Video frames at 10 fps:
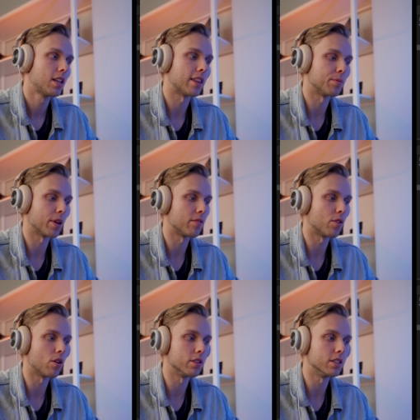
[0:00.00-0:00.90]
and then we have
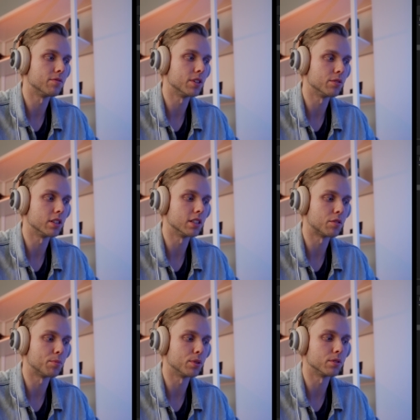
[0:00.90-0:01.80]
all these video
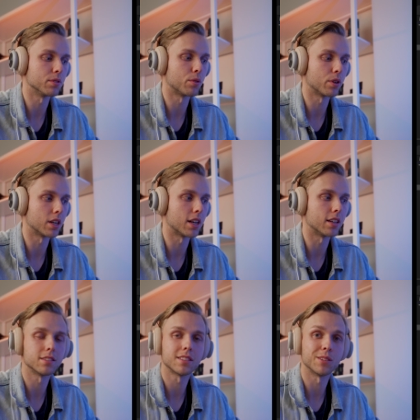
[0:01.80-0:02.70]
deliverables
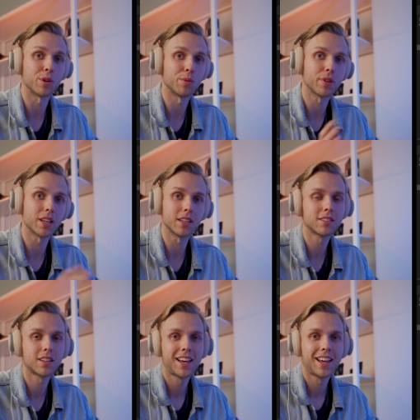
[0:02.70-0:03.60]
organized in one
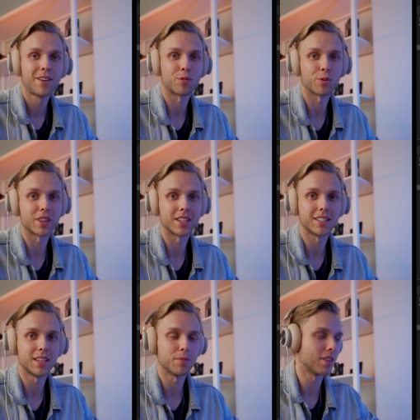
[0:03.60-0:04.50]
place. If you're working with a
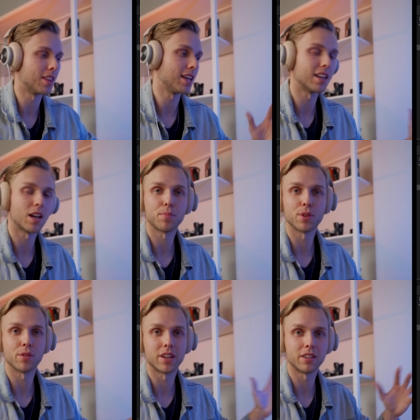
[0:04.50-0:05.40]
team, they can
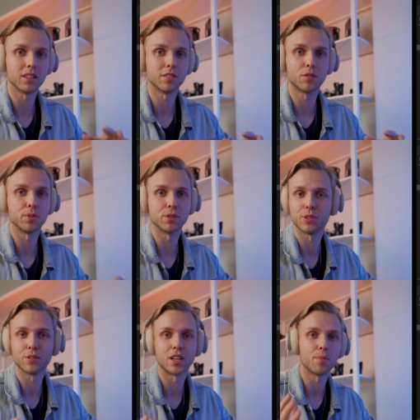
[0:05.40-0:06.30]
upload their deliverables,
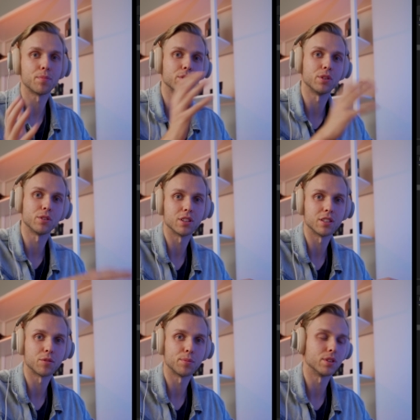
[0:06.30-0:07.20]
you can upload your
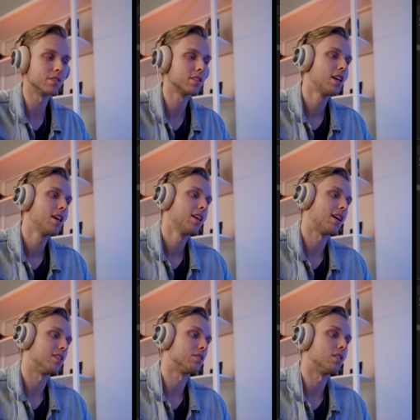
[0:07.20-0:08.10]
deliverables,
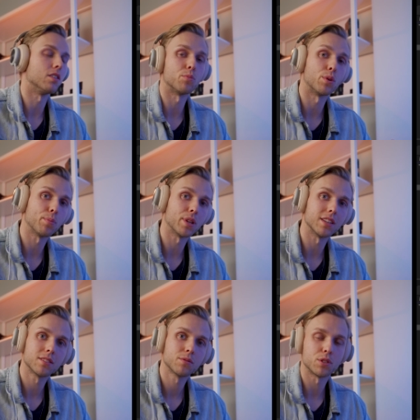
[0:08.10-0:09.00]
and it's all in one
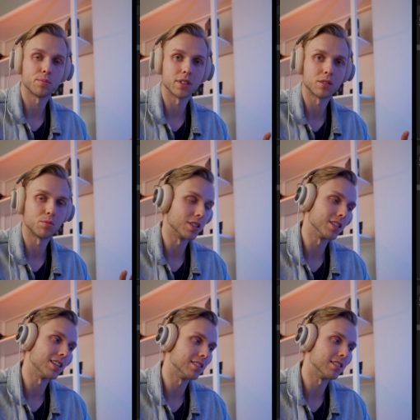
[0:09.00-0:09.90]
place, which makes it really
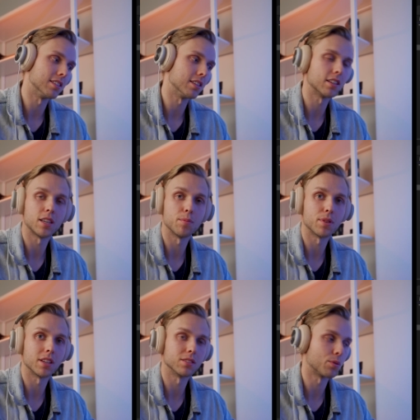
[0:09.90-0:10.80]
easy and keep
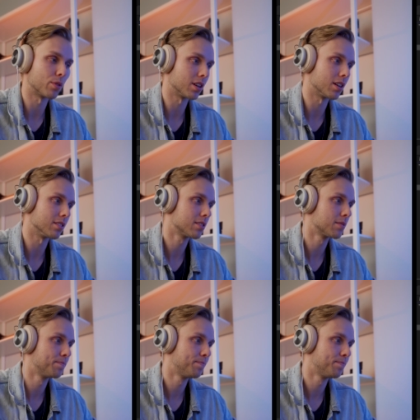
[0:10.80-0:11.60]
things organized.